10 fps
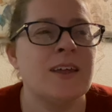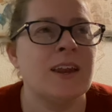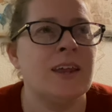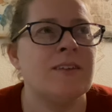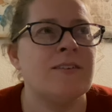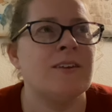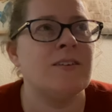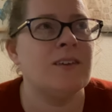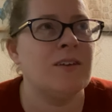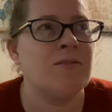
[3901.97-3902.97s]
that I intend
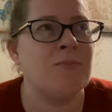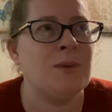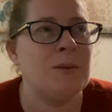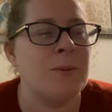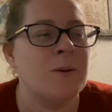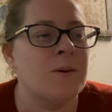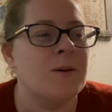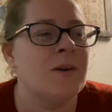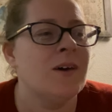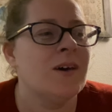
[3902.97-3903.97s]
to give people,
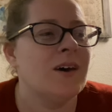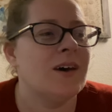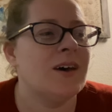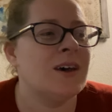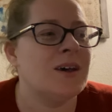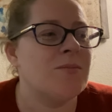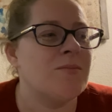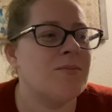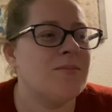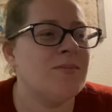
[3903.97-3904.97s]

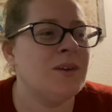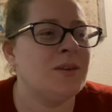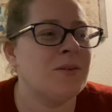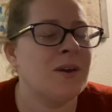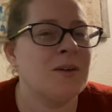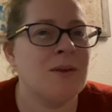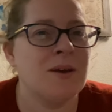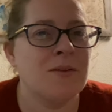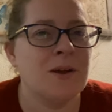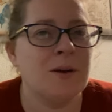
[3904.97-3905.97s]
you know, I could make
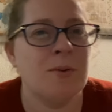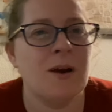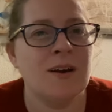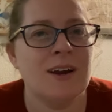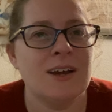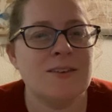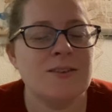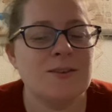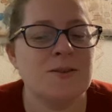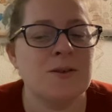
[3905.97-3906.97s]
a lot of
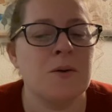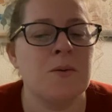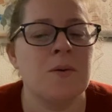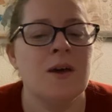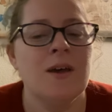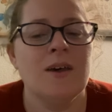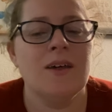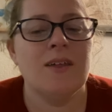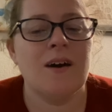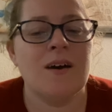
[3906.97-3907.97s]
progress. So
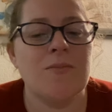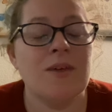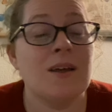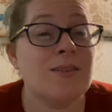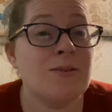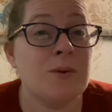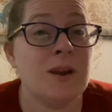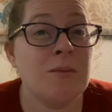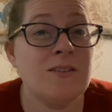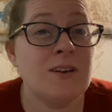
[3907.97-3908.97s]
that's what
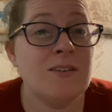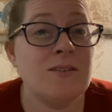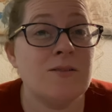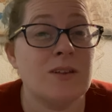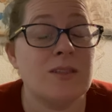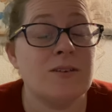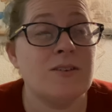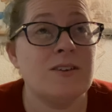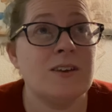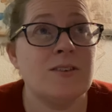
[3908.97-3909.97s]
I'm going to do on
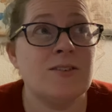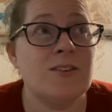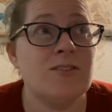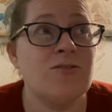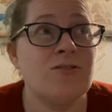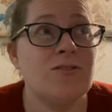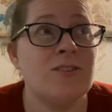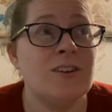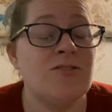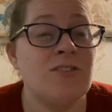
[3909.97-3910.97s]
Thursday,
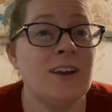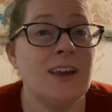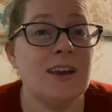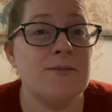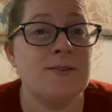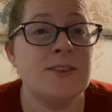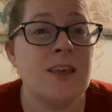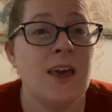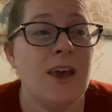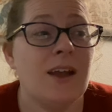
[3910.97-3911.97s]
stitch on gifts.
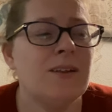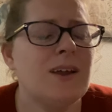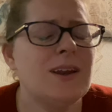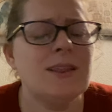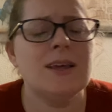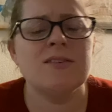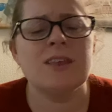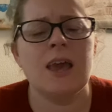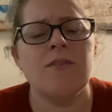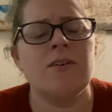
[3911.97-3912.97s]
And a lot of the gifts I
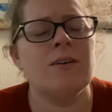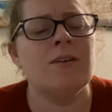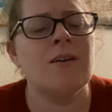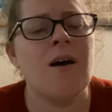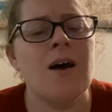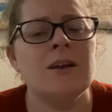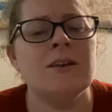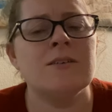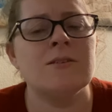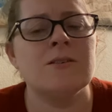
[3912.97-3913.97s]
have are not
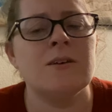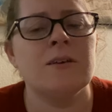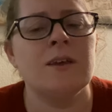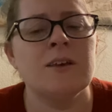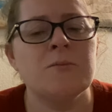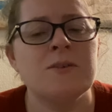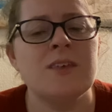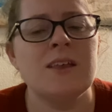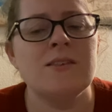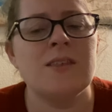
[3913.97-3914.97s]
necessarily,
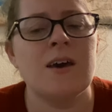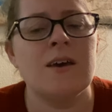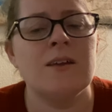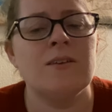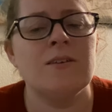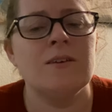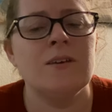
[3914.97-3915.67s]
besides that,